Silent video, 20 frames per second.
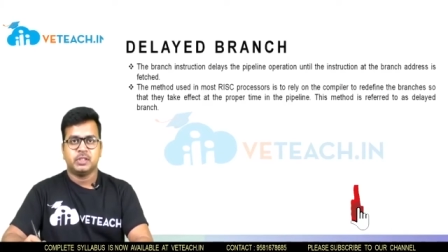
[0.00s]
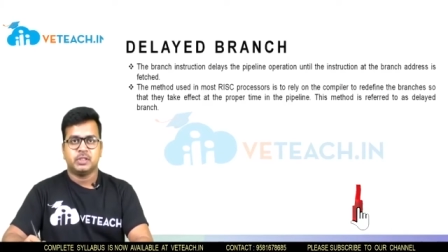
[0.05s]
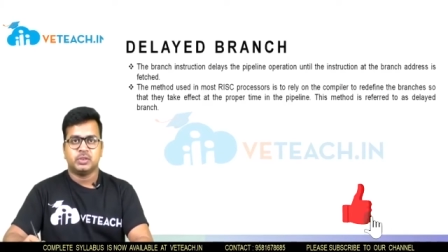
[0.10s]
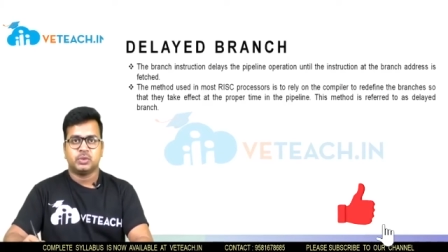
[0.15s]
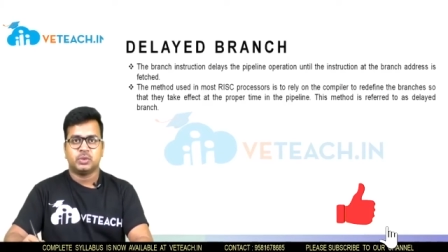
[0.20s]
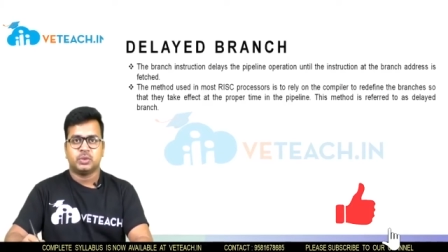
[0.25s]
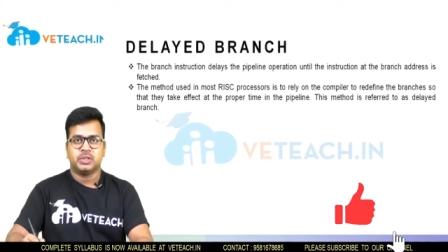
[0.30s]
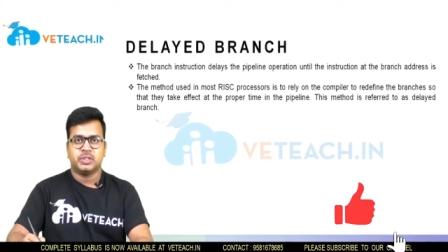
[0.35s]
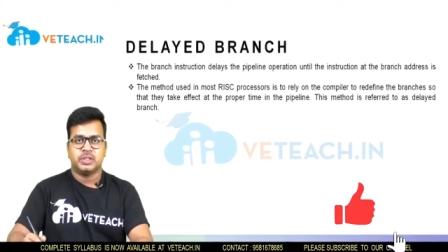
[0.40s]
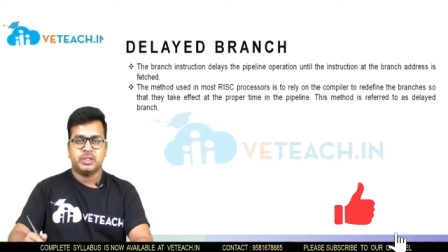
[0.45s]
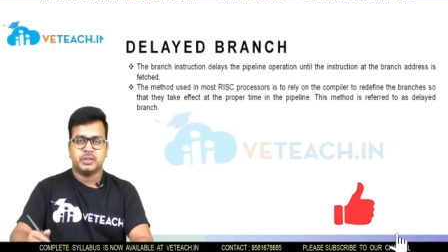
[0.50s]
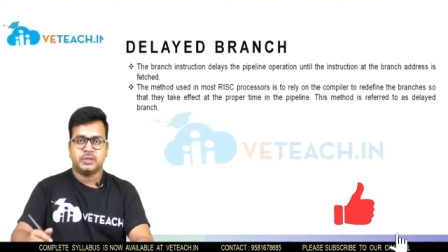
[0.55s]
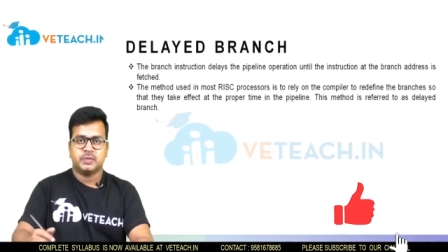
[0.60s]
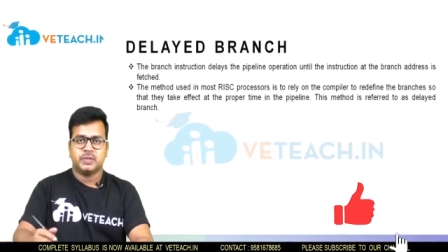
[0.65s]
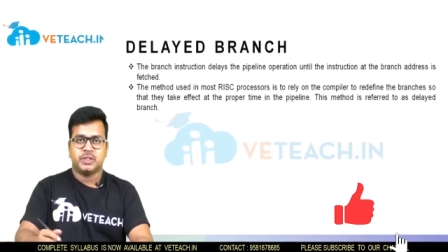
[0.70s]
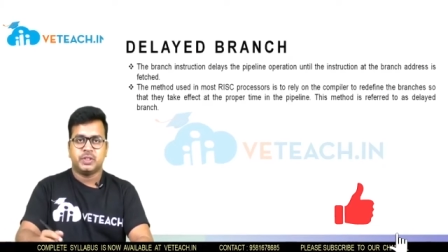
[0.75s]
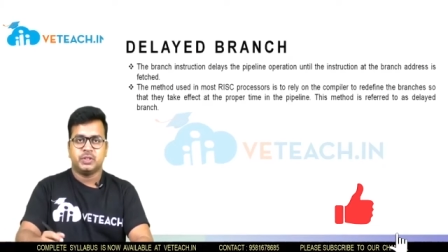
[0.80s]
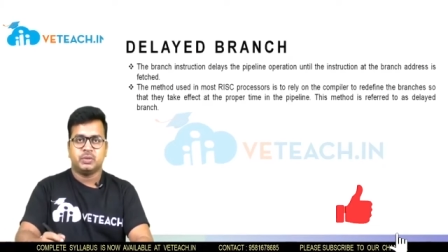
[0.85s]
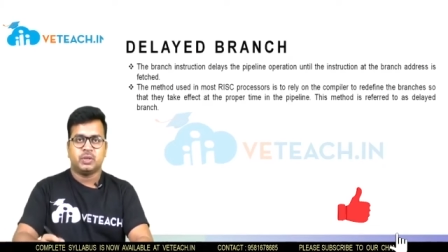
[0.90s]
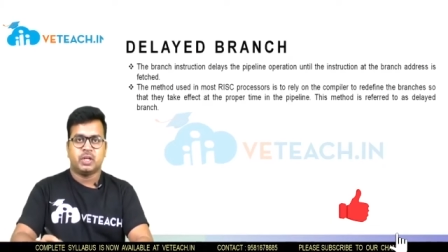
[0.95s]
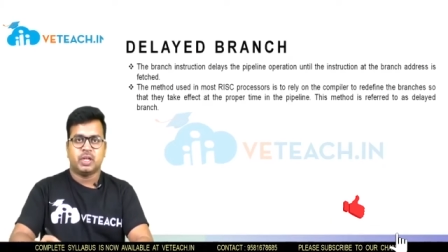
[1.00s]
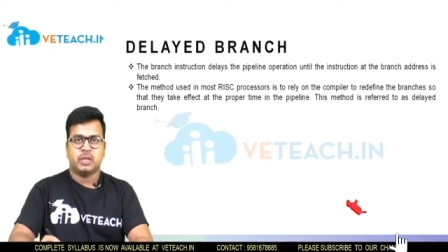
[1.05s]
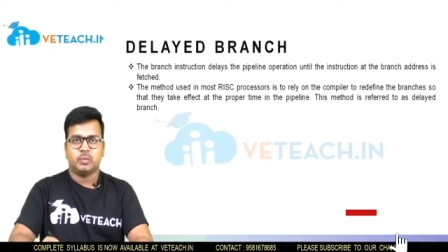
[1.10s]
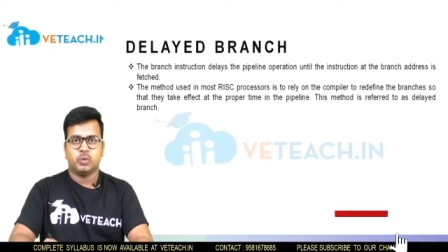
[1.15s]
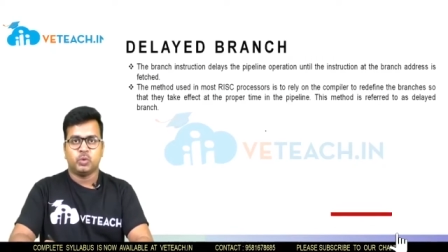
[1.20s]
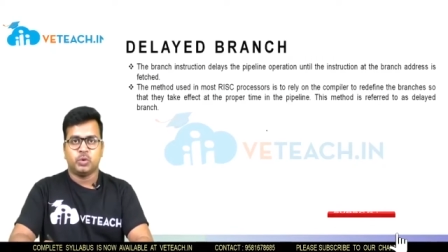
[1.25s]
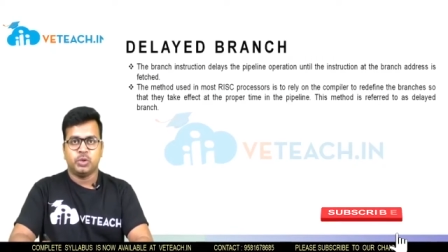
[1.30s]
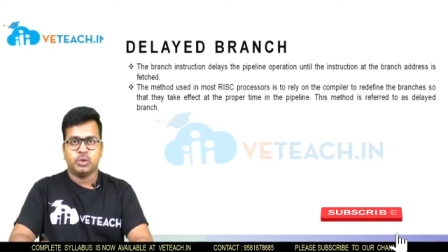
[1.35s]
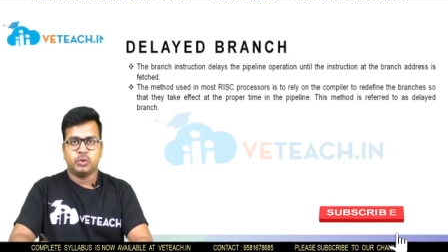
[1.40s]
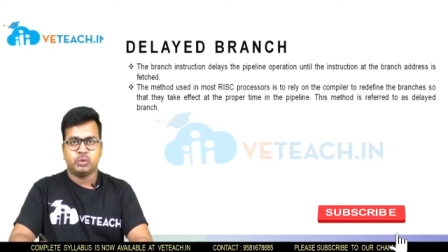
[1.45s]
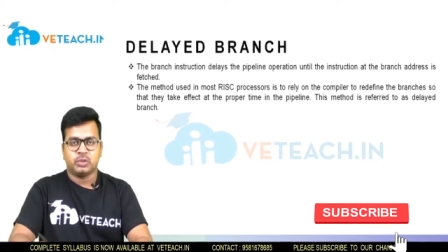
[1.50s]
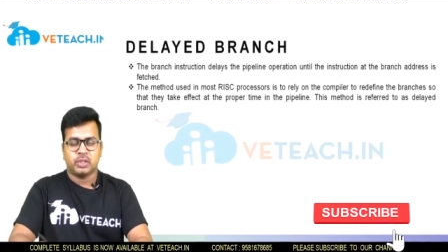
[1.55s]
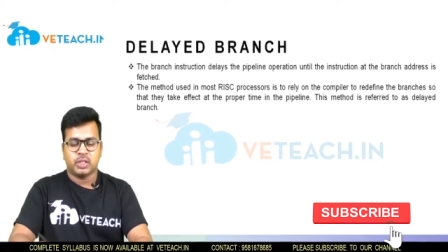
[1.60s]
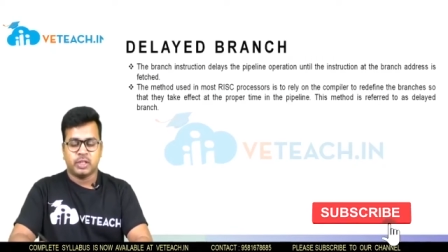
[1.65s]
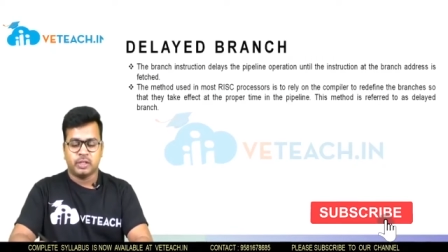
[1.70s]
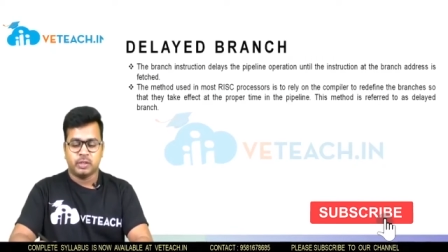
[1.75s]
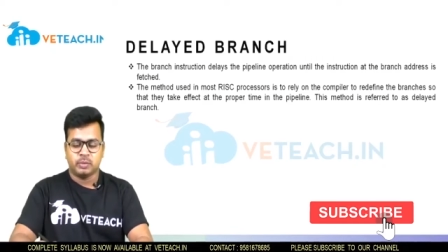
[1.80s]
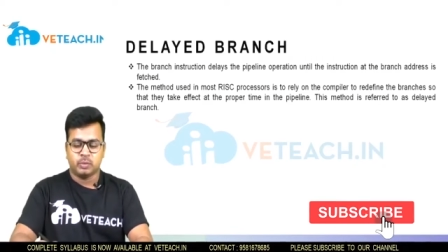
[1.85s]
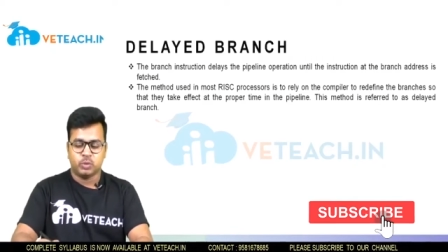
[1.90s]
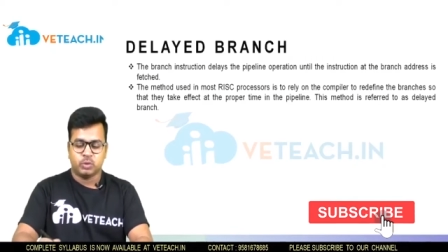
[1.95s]
So in this video I am going to tell
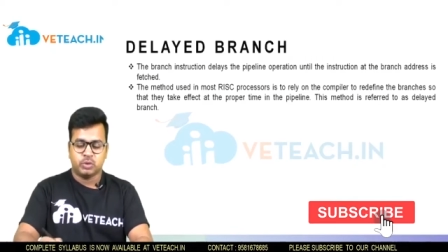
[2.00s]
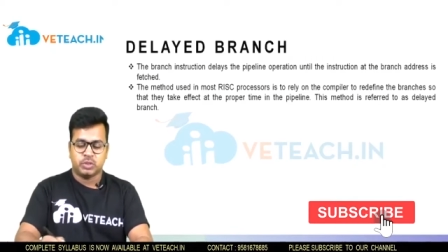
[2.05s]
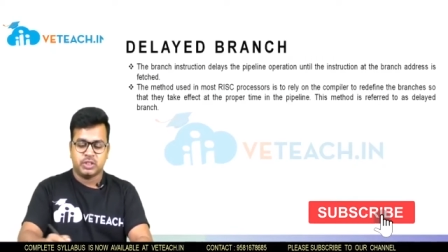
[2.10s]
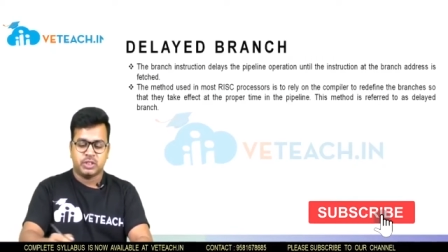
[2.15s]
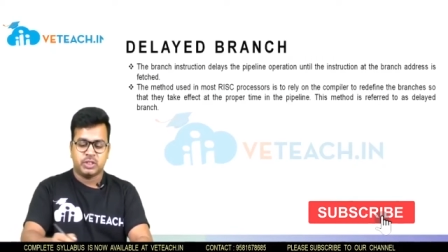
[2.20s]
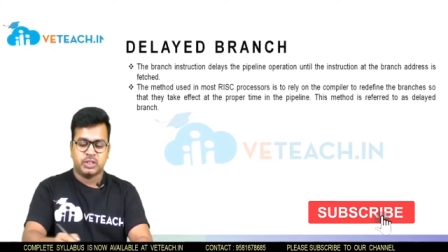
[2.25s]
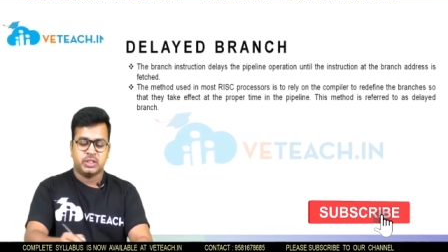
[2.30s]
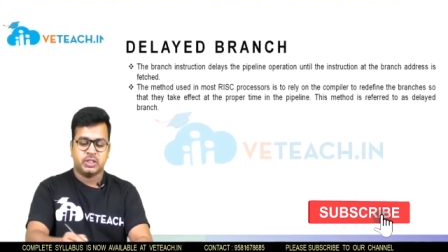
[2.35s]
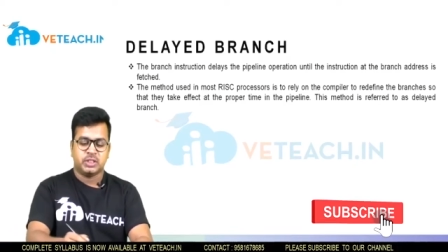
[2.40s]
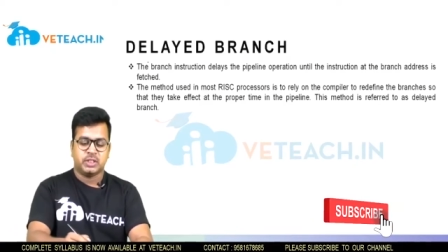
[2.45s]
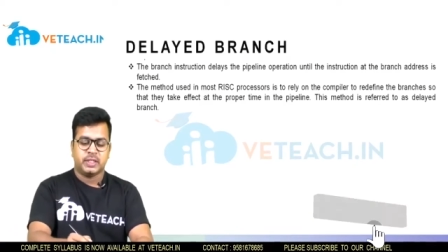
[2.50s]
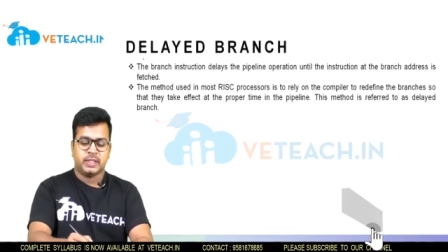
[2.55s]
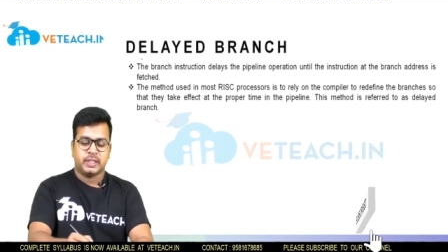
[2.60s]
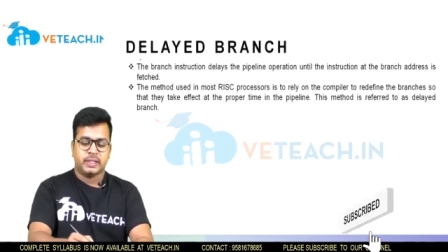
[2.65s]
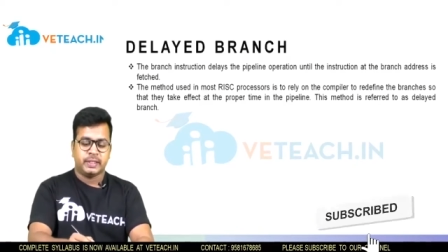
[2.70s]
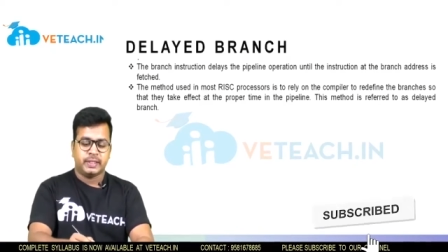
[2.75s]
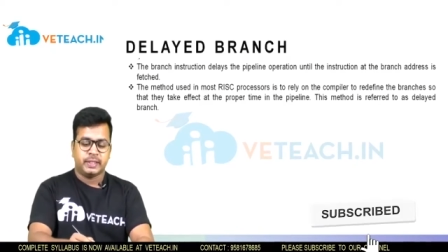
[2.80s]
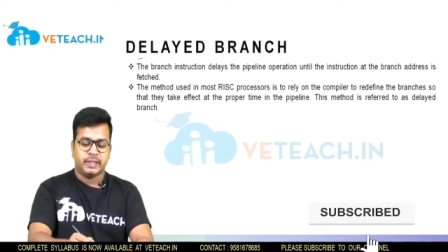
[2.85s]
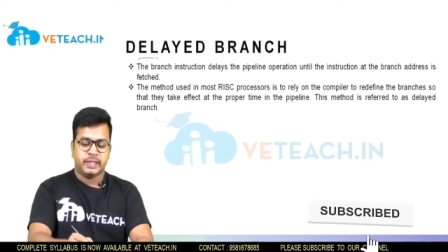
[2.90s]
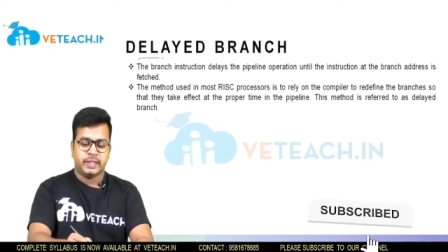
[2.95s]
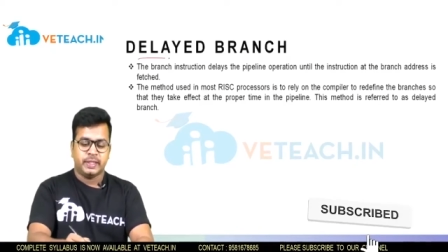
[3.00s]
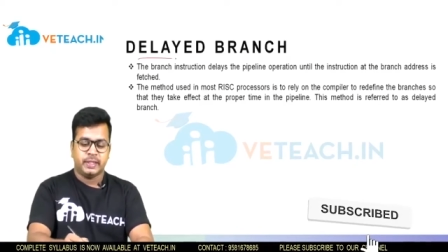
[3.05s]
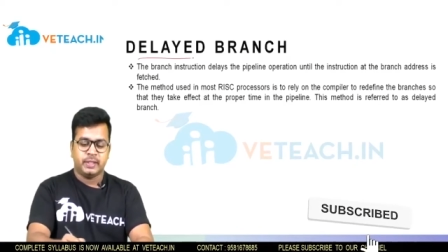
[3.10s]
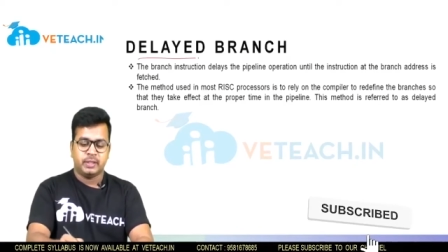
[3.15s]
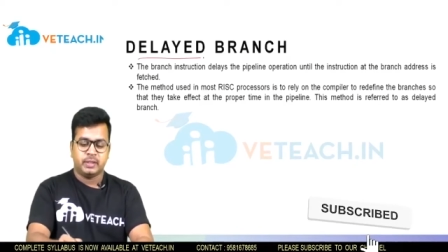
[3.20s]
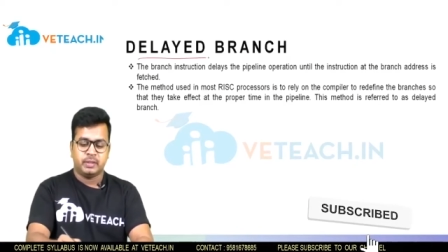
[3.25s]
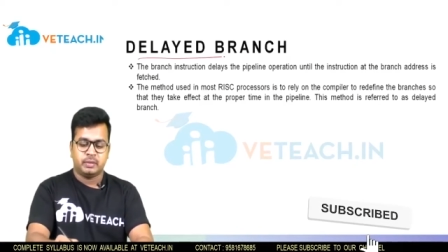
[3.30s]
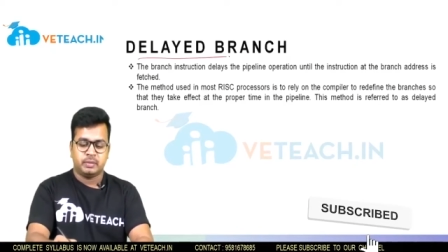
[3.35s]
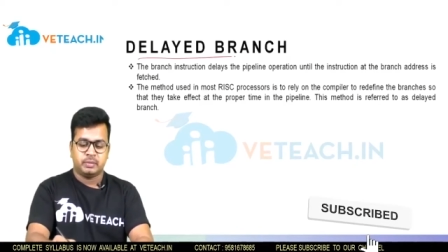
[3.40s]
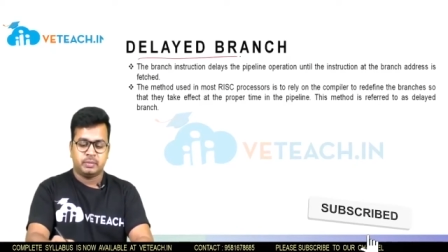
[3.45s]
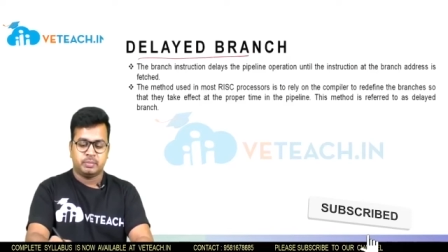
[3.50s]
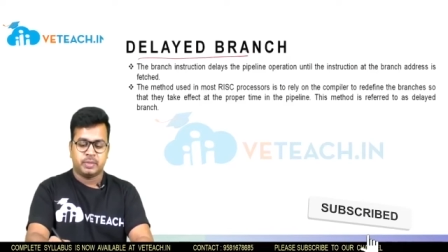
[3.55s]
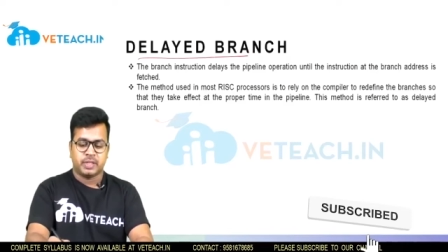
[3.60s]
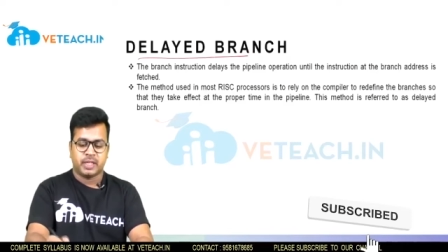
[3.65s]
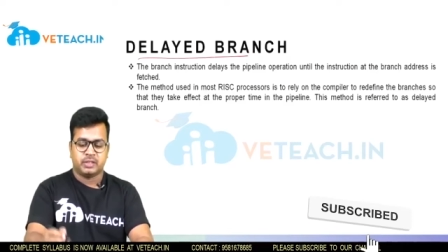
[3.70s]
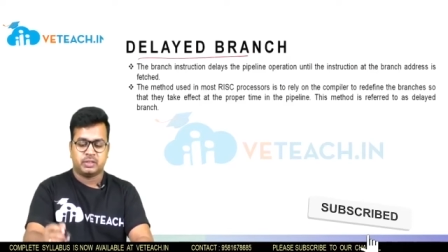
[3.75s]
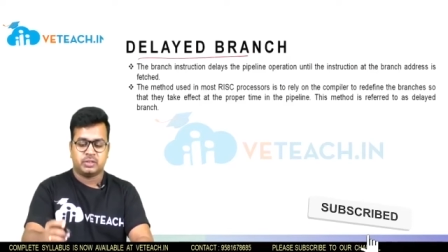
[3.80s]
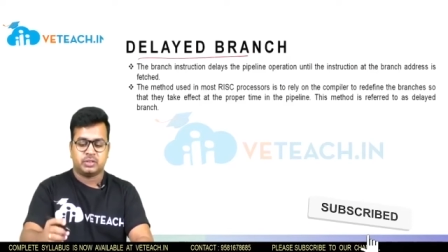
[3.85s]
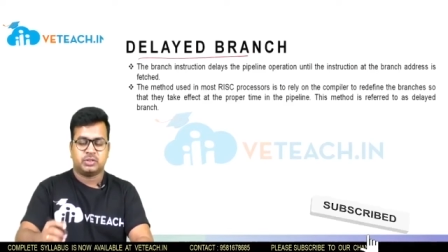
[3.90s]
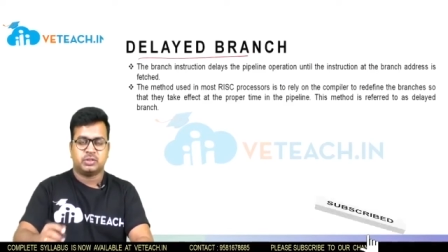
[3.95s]
you about the delayed
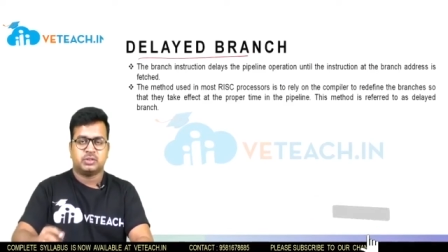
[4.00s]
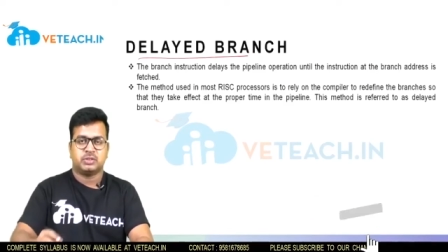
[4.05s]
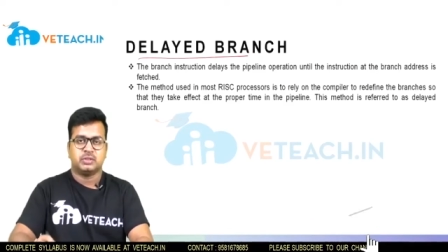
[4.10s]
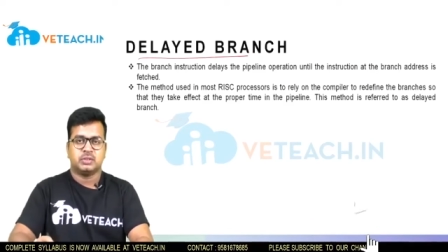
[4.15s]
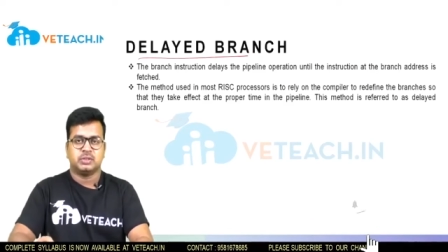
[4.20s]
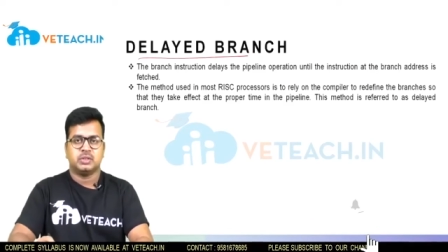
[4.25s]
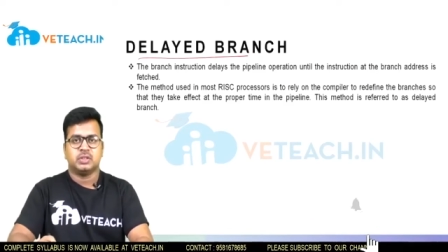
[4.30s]
branch.